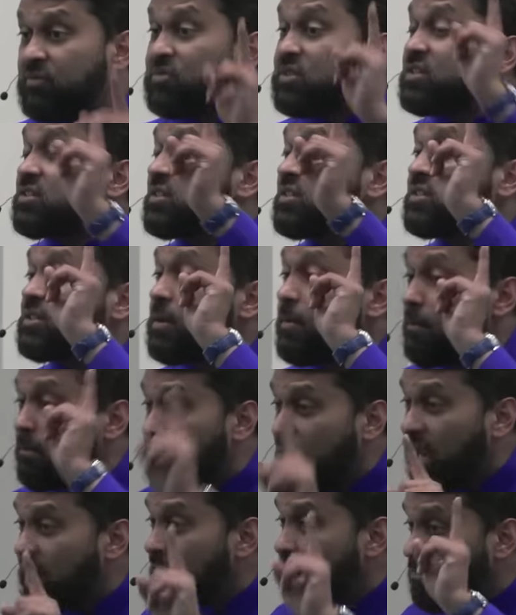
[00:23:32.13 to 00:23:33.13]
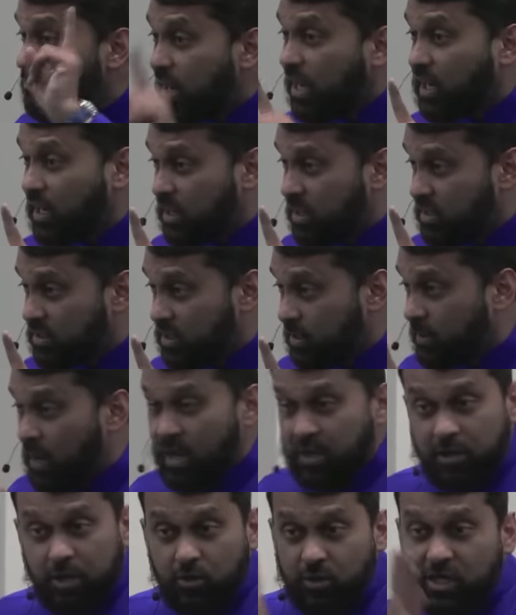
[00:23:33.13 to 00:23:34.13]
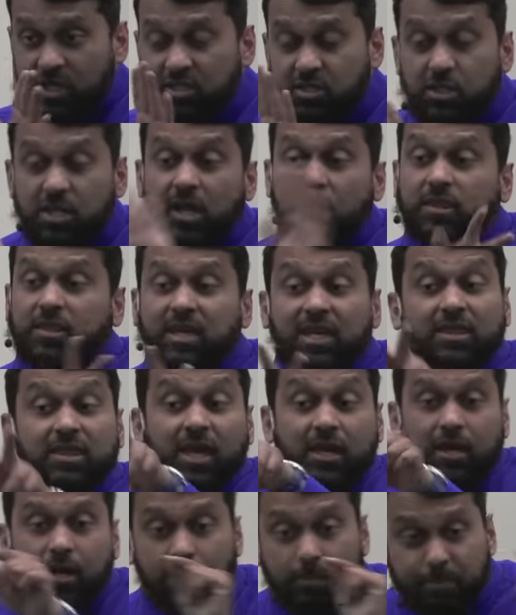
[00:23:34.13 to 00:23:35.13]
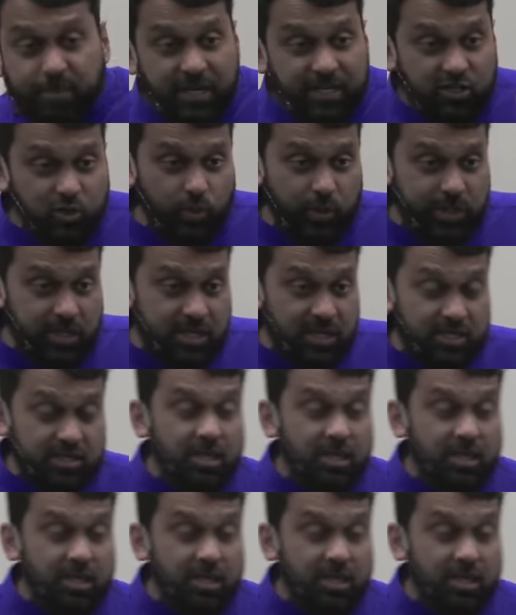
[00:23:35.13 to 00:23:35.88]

this is the main mechanism. There is nothing that competes with this.